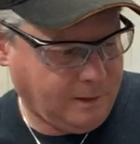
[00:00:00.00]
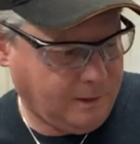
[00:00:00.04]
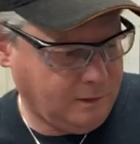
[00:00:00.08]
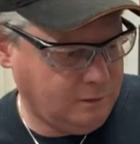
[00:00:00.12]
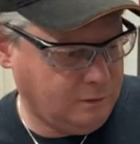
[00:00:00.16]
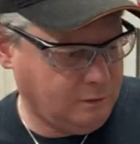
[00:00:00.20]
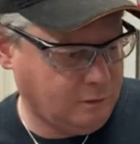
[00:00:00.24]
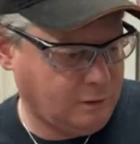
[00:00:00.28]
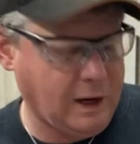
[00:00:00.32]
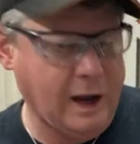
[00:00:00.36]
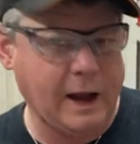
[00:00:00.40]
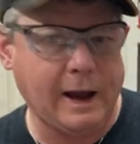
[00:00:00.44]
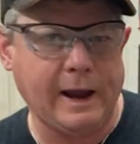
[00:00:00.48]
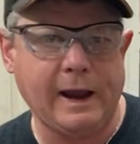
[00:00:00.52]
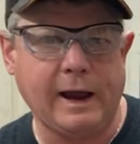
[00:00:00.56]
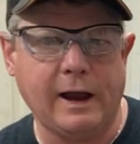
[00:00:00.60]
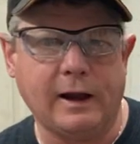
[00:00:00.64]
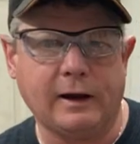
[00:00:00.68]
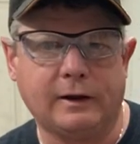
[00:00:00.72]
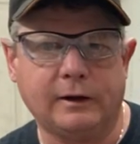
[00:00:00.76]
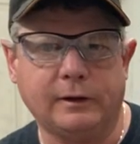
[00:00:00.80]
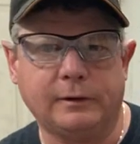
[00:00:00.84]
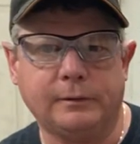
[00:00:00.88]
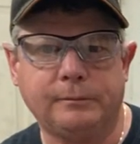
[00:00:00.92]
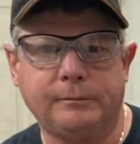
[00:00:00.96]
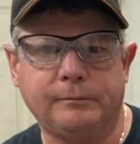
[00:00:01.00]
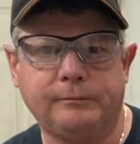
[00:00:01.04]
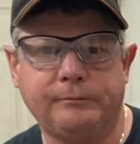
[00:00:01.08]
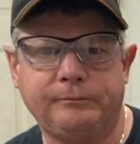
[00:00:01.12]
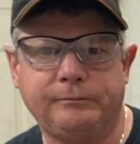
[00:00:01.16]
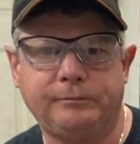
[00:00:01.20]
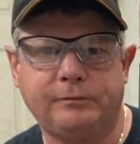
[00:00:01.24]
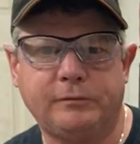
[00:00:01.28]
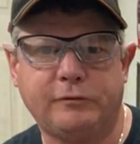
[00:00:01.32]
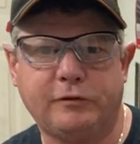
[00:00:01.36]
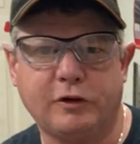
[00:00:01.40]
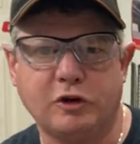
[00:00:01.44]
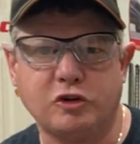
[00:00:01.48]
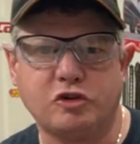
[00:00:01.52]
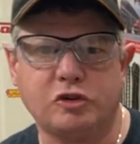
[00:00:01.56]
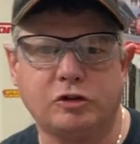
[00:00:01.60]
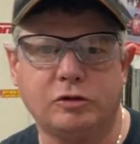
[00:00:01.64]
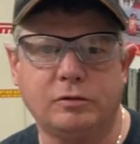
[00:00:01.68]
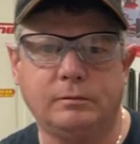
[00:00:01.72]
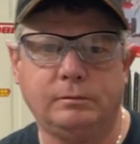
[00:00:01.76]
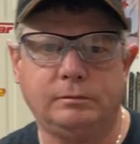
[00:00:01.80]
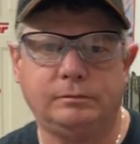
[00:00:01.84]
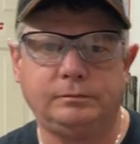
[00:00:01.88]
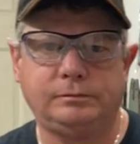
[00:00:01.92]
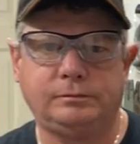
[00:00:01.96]
little kayaking,
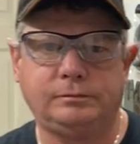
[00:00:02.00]
fishing.